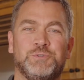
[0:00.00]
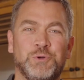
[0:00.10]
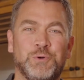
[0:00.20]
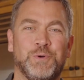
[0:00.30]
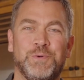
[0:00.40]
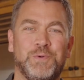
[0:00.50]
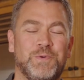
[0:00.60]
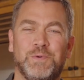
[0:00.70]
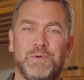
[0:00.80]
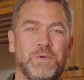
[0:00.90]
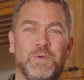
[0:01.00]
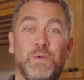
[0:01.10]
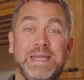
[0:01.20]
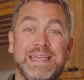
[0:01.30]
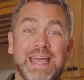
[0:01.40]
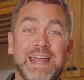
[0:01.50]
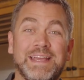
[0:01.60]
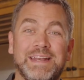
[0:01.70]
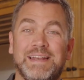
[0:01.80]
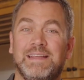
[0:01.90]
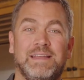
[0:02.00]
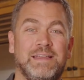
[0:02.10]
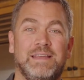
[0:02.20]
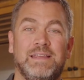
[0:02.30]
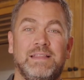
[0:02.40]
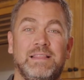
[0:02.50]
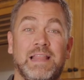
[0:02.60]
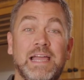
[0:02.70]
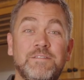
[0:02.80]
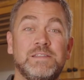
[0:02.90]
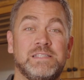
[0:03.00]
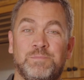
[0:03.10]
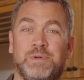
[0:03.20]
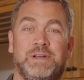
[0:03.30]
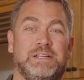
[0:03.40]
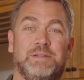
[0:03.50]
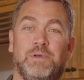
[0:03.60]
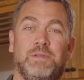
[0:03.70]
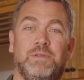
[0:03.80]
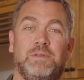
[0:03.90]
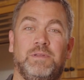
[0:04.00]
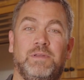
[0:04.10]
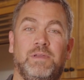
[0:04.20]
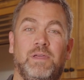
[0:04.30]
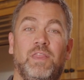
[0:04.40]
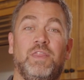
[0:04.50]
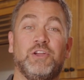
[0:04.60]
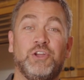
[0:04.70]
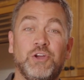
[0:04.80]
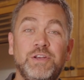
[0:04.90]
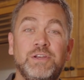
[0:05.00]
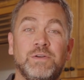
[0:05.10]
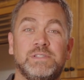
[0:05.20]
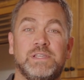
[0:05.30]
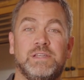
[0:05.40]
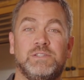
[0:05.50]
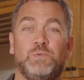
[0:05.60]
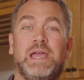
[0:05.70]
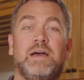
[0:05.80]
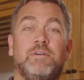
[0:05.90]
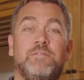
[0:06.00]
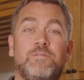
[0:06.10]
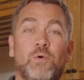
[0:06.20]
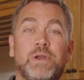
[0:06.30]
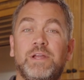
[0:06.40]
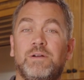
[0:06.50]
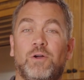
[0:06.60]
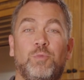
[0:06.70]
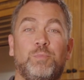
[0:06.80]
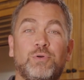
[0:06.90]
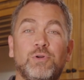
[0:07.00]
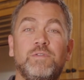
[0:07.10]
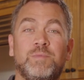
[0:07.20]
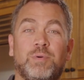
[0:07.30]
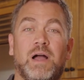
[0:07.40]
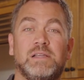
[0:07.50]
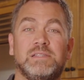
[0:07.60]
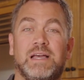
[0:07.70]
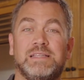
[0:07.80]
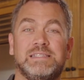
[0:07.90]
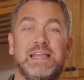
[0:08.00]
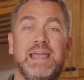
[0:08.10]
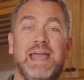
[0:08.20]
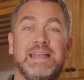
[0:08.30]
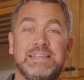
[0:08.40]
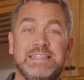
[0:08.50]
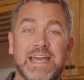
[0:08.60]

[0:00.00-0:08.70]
Drew, we get it. Life is unpredictable. The good news is we have a 40 year old proven process and